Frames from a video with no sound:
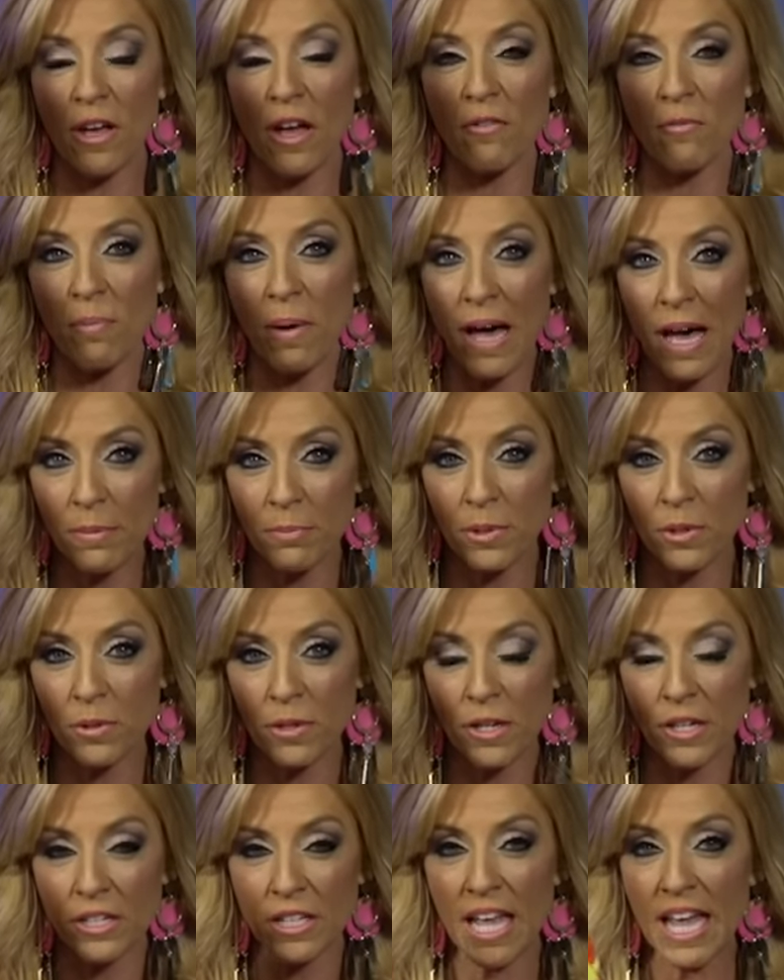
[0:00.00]
of
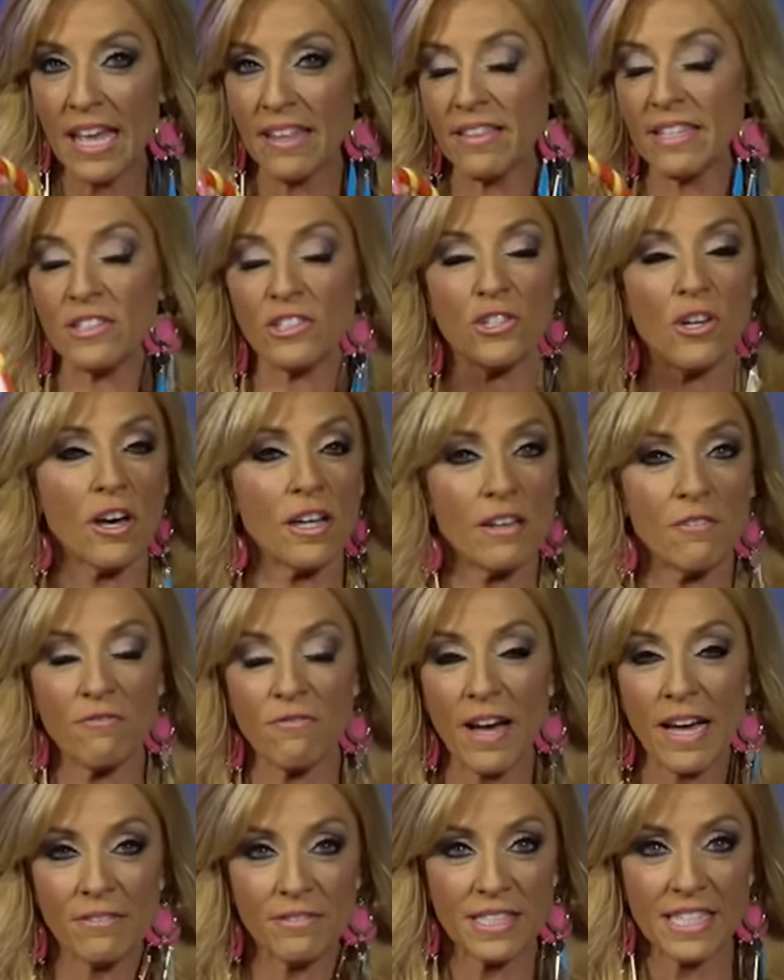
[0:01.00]
popcorn that's gone in
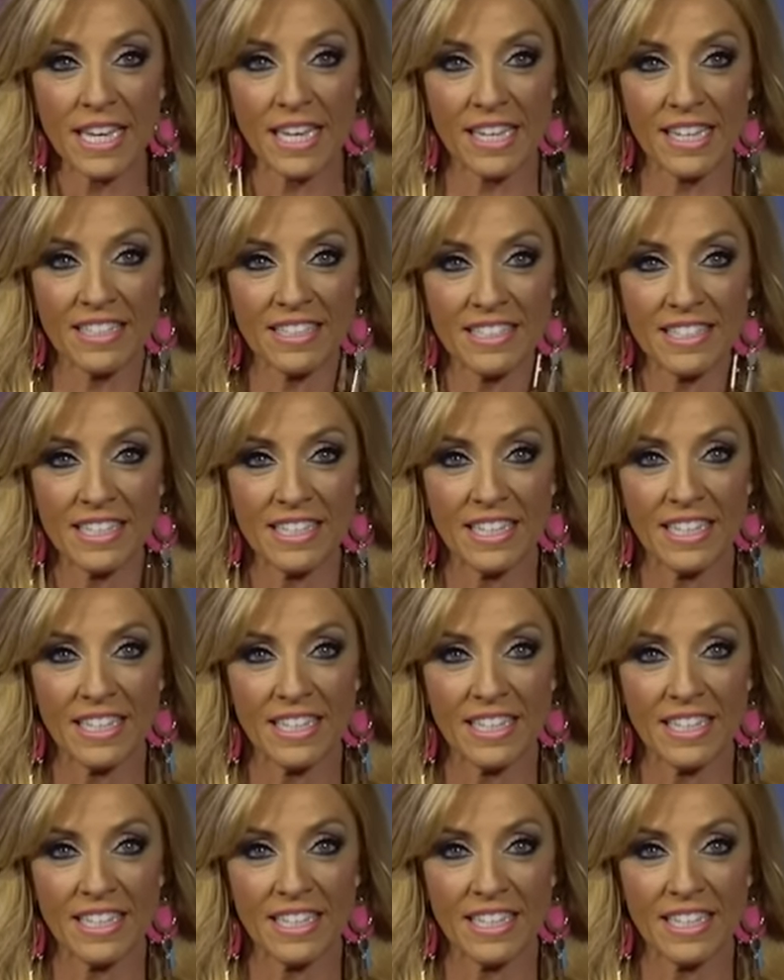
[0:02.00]
five seconds.